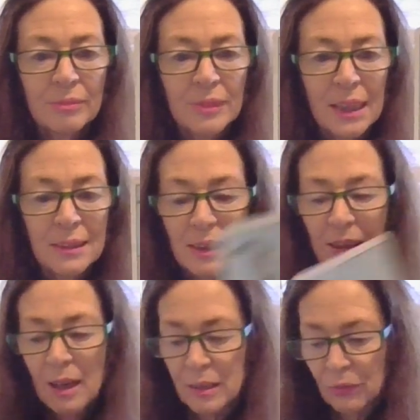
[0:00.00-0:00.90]
That's the
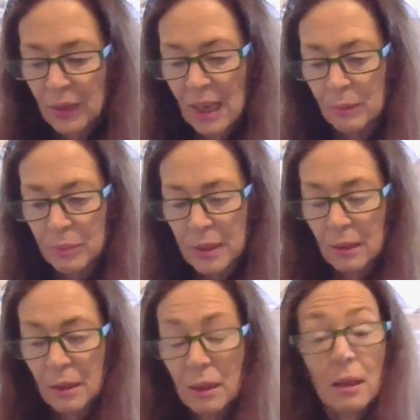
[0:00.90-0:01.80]
Knight of Cups.
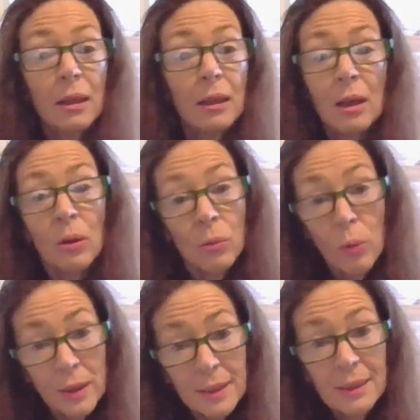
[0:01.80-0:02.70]

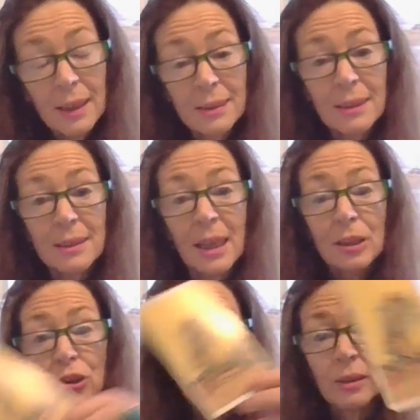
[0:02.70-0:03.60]
What is his
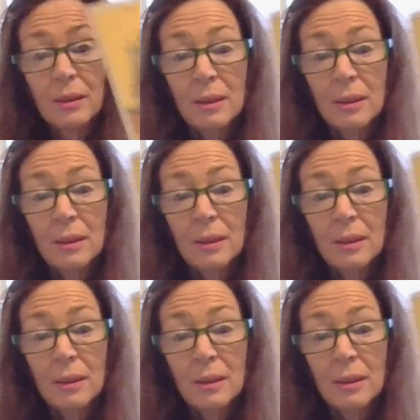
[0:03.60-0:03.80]
intention?